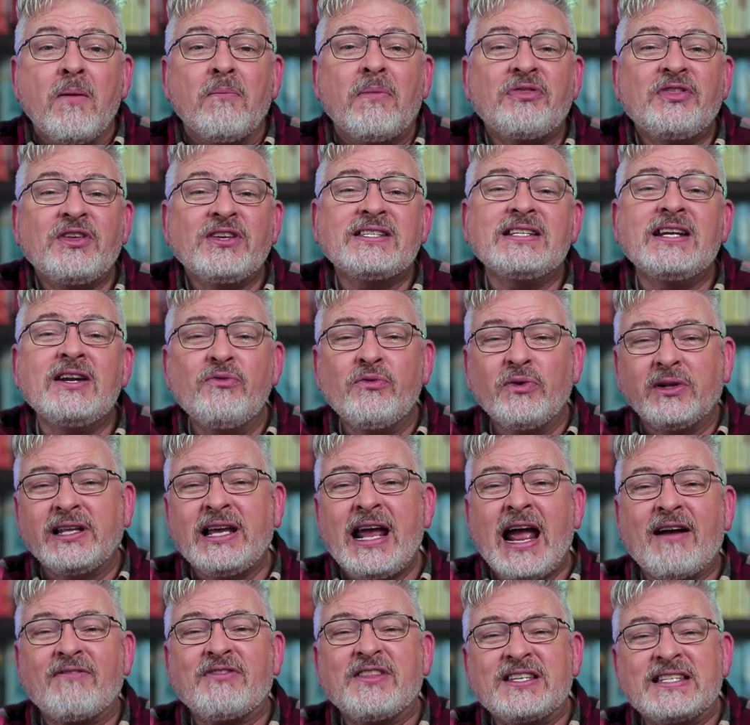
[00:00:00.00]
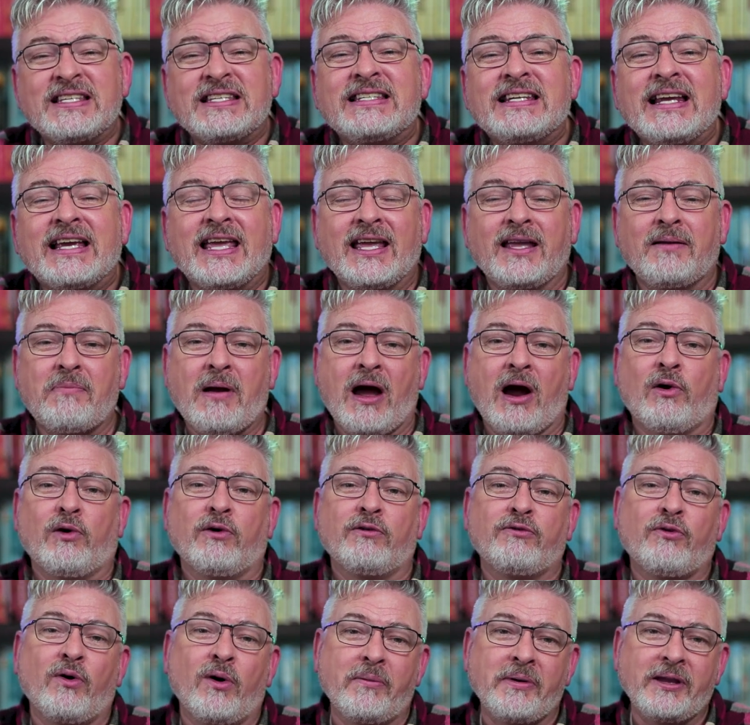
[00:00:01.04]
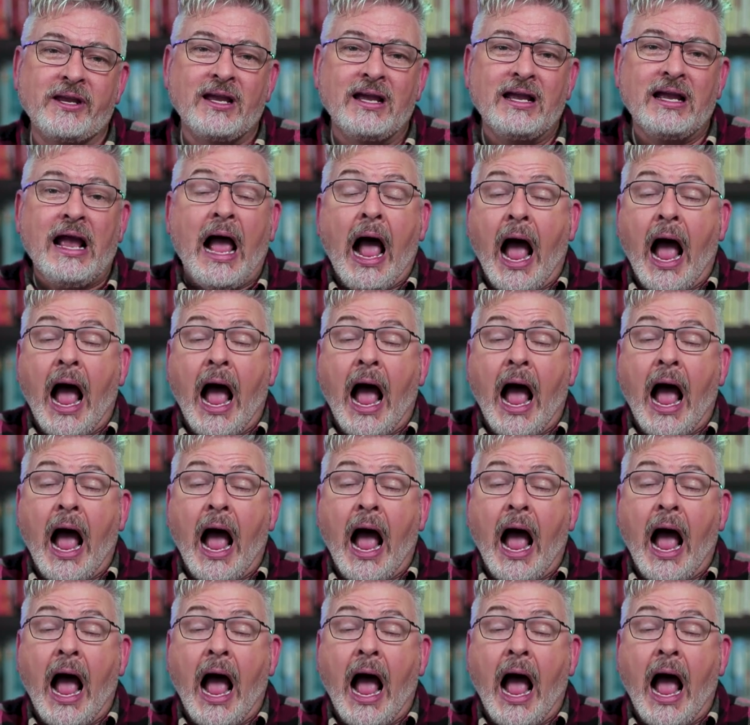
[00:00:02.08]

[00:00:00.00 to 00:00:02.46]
but this didn't really have the sticking power for me.